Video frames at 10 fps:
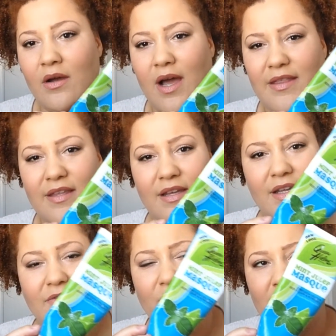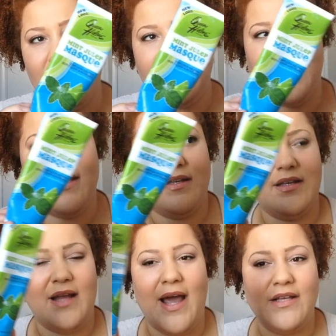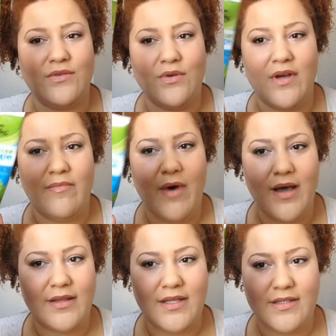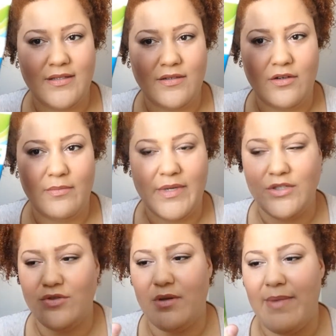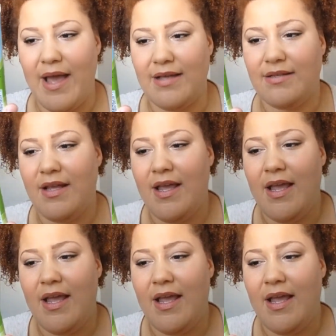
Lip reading: I think even when I was like in high school, I've bought this little mint julep mask.